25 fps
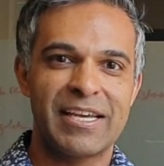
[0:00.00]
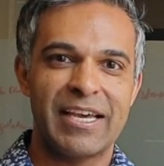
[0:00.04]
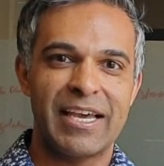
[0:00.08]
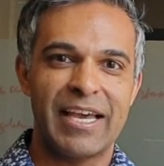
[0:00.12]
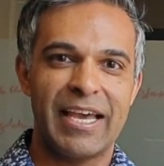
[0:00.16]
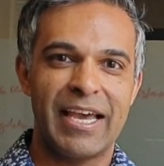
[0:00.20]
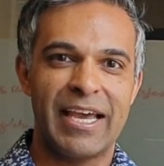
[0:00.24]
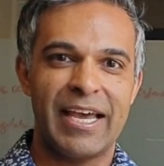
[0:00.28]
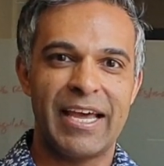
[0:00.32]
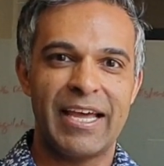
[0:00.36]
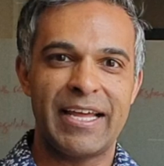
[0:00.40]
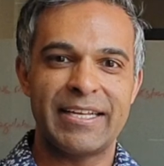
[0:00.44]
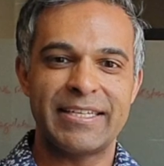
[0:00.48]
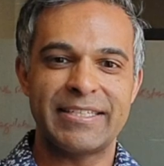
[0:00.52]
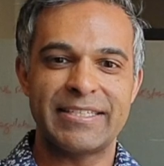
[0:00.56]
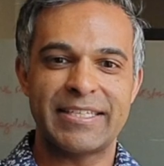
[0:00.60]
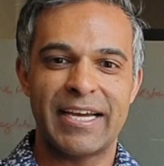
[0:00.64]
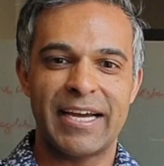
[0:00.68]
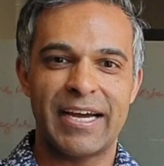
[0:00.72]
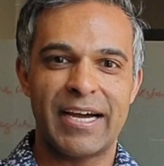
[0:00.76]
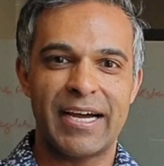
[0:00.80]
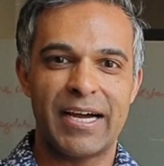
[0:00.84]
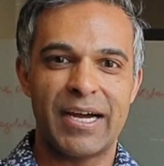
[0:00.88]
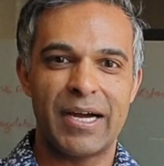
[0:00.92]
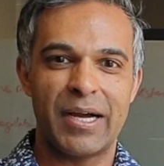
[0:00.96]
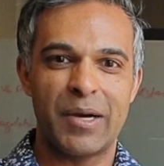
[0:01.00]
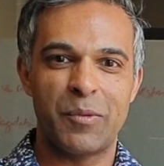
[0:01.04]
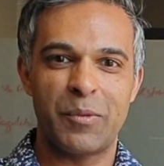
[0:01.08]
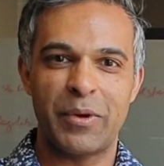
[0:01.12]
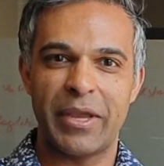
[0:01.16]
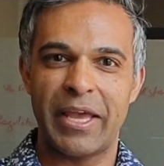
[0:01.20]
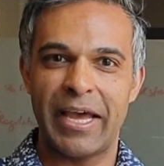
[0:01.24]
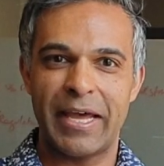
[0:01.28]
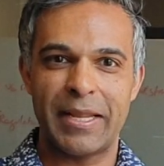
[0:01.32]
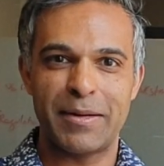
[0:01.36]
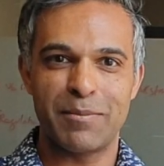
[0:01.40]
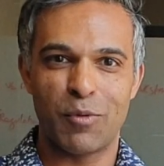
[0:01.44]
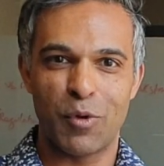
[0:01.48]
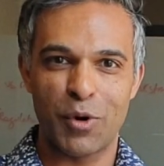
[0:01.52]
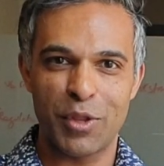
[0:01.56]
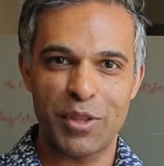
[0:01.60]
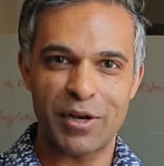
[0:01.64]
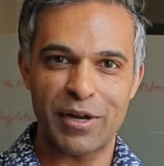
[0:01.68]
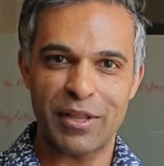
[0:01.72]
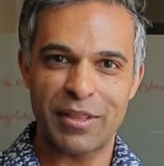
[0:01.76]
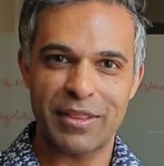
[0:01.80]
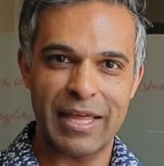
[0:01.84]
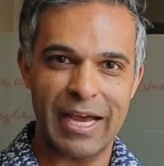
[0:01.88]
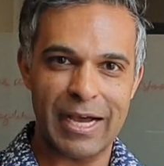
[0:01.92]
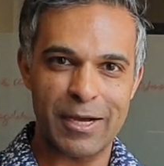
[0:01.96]
and we had more than
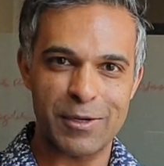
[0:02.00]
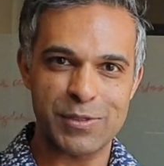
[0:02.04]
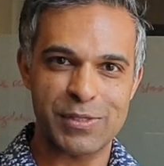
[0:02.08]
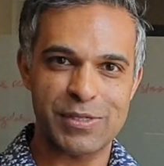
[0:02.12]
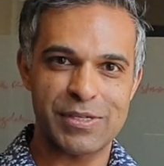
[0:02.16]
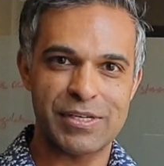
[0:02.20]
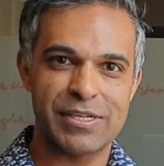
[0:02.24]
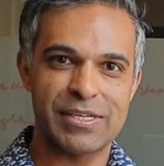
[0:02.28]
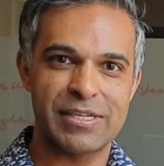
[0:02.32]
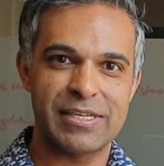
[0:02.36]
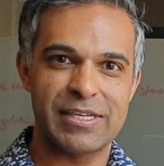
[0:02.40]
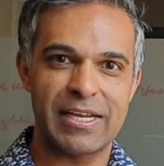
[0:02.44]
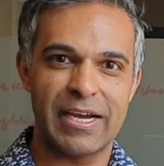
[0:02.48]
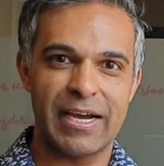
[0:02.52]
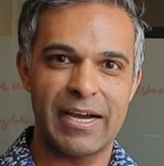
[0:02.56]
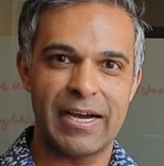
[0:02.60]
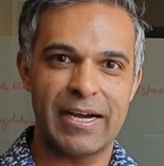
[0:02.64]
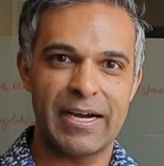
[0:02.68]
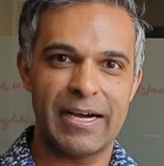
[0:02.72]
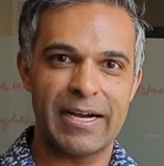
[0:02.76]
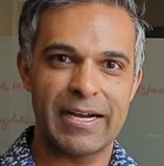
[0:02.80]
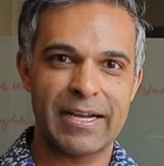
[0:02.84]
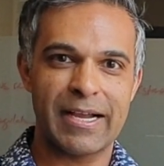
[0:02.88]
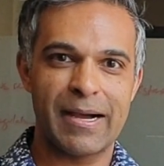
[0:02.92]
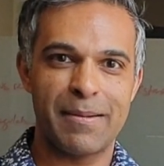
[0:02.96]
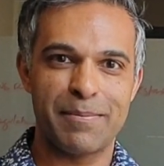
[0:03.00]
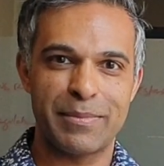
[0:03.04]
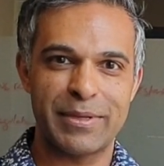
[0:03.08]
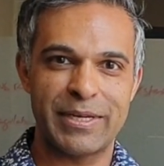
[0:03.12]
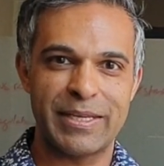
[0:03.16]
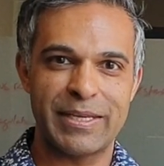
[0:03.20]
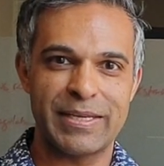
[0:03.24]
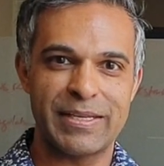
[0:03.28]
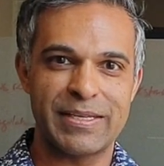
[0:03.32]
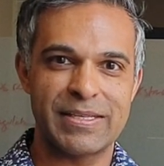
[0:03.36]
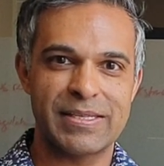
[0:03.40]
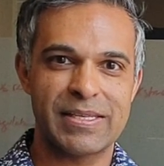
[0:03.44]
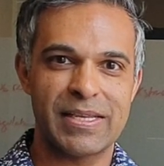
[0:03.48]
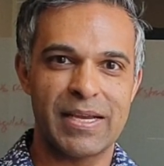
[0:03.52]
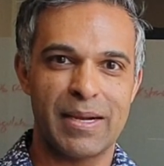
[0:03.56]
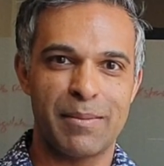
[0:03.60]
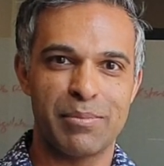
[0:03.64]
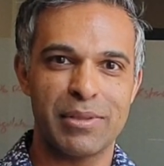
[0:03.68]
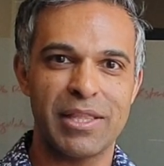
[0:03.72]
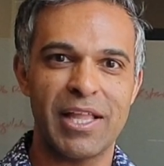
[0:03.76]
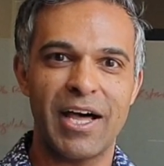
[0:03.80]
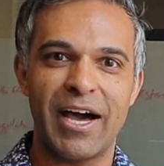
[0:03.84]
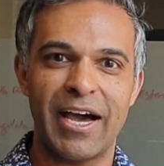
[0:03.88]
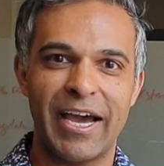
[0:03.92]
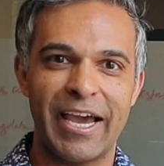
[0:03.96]
1,000 companies
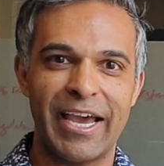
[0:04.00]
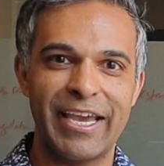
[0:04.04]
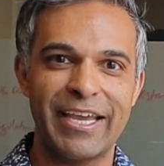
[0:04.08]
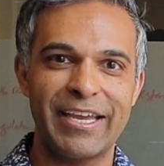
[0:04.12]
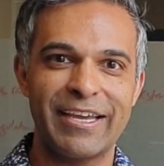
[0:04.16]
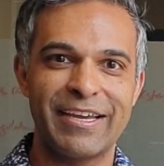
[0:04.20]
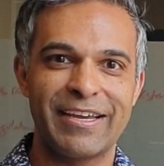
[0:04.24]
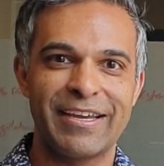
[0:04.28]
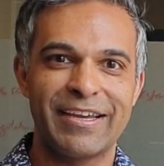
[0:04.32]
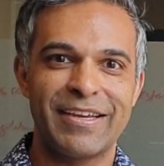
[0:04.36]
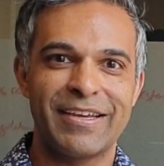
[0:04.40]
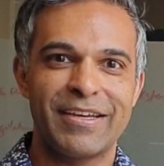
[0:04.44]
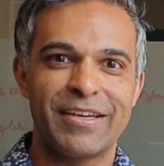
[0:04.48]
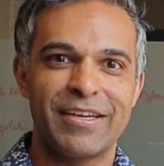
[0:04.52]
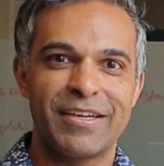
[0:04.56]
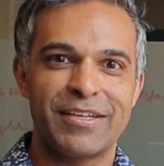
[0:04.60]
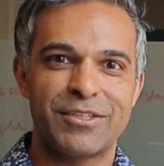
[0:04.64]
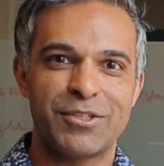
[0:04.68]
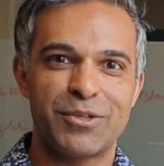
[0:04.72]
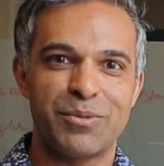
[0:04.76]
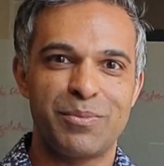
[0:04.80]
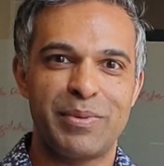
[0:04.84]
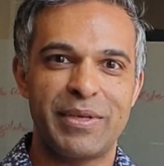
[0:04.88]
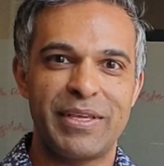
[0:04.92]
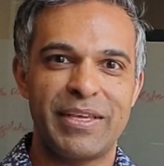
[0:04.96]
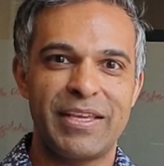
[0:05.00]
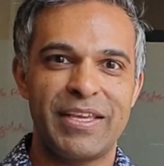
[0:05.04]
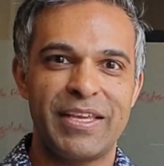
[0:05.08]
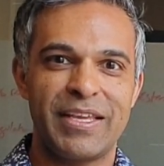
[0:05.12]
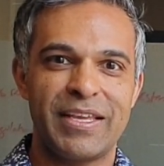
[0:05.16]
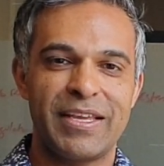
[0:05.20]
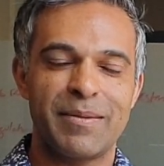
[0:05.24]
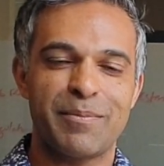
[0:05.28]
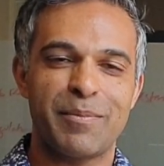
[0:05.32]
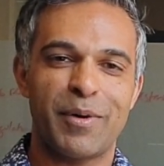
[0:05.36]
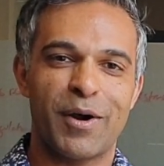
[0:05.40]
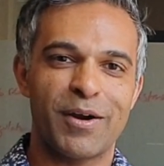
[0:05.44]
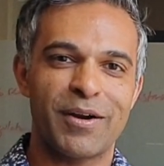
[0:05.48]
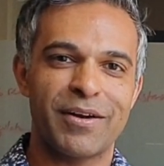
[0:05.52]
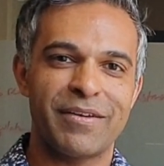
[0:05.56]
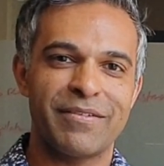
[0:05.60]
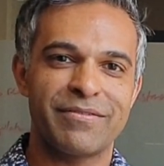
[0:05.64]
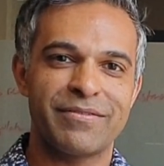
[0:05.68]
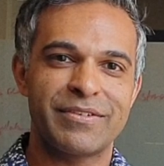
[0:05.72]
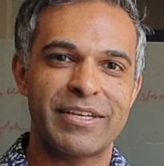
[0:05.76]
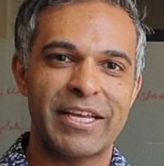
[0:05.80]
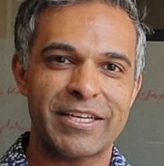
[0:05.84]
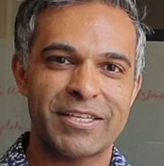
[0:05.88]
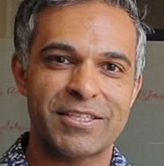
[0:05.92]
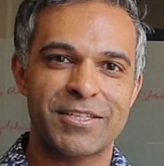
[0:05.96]
apply to be part of
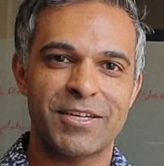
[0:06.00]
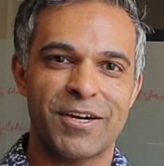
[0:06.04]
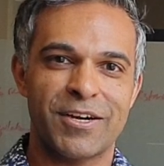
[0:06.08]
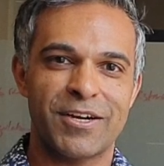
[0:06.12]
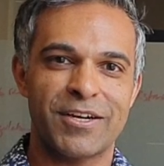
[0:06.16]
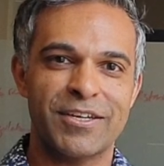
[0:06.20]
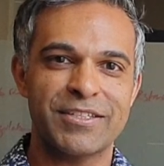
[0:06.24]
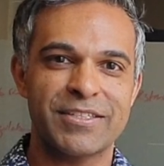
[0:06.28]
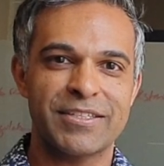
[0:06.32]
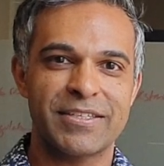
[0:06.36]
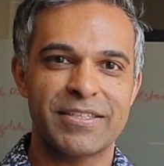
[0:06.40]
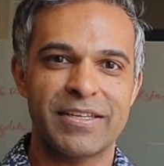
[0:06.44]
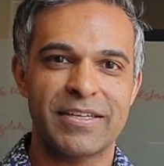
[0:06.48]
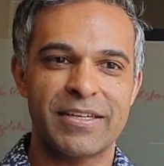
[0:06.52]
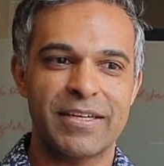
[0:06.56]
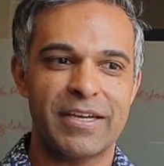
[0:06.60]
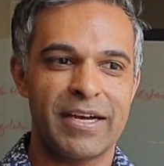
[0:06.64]
Techstars.